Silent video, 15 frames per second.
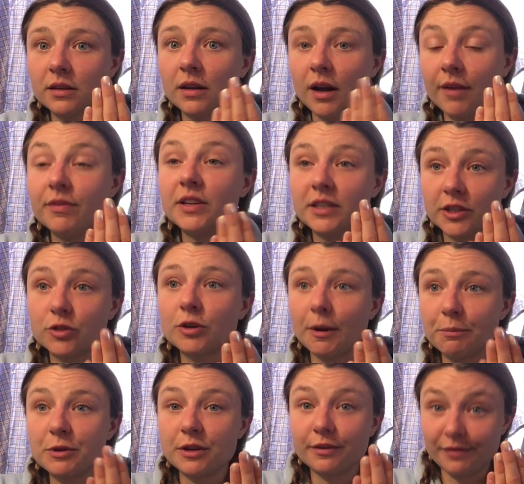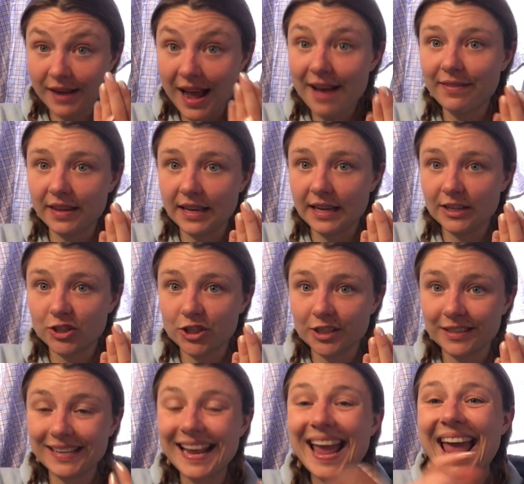of the disruption of
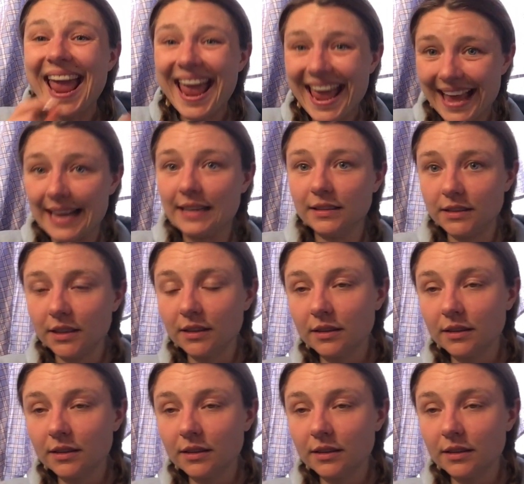navigation and